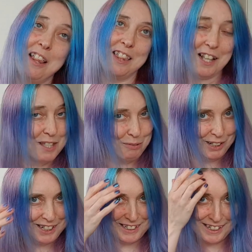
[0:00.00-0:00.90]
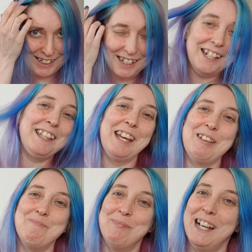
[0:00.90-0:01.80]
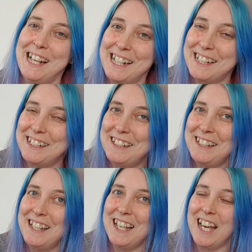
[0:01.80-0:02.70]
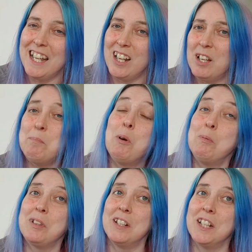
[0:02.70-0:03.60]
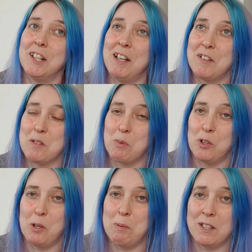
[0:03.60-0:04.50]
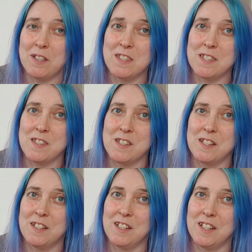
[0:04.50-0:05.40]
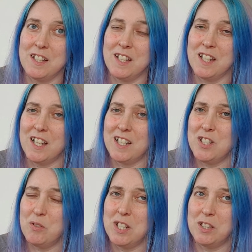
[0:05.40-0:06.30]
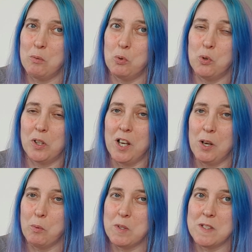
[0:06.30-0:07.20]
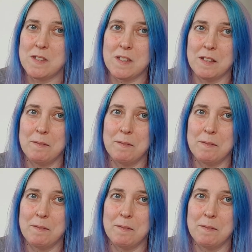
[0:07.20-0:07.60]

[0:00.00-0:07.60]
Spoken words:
that's what I did. I came back, and I'm probably going to go out tomorrow because I do need the walk. I was